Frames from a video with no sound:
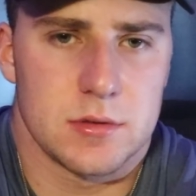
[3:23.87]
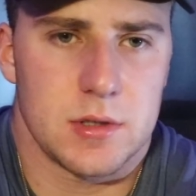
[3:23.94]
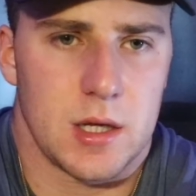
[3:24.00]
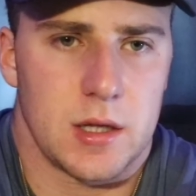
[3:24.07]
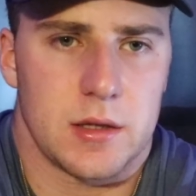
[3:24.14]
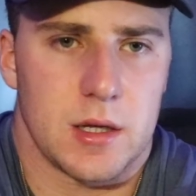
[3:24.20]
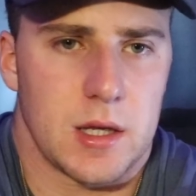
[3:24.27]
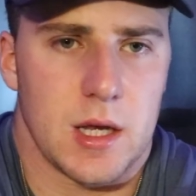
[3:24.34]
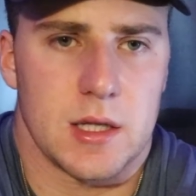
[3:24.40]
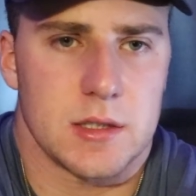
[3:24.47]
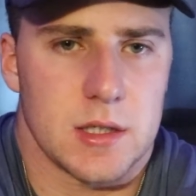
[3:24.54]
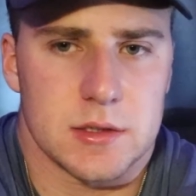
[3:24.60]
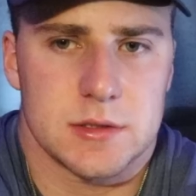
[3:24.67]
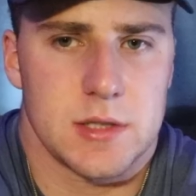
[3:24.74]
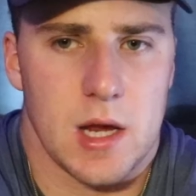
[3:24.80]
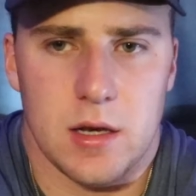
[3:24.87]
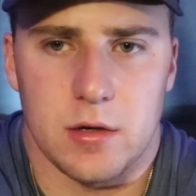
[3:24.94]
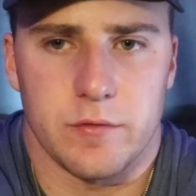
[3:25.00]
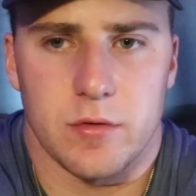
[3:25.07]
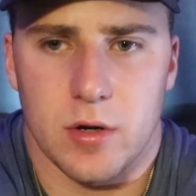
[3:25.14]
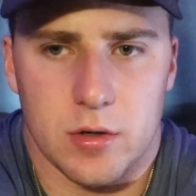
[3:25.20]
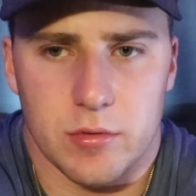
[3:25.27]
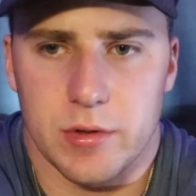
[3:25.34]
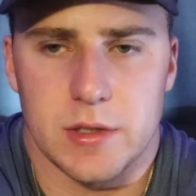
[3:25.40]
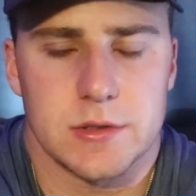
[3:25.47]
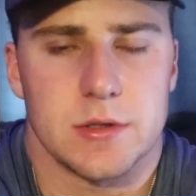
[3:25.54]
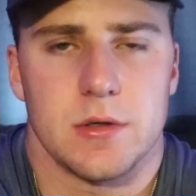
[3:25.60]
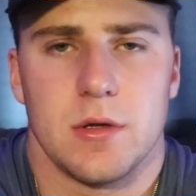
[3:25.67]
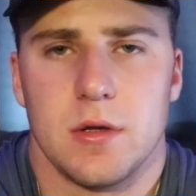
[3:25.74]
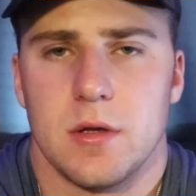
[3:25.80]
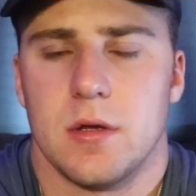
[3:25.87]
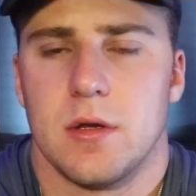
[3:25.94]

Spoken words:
they cannot stand you for no reason.